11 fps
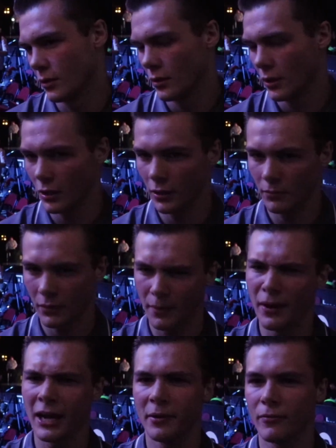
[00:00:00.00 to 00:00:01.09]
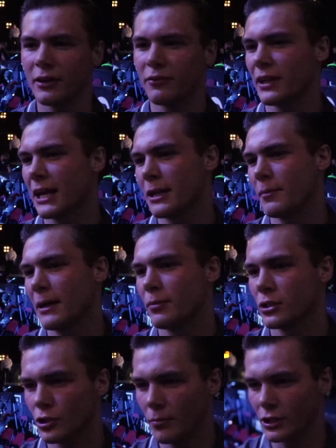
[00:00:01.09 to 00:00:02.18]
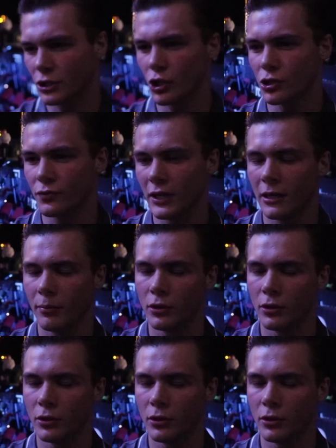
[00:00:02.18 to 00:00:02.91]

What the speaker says: I might have been ready for the end of May, but there's not many shows available.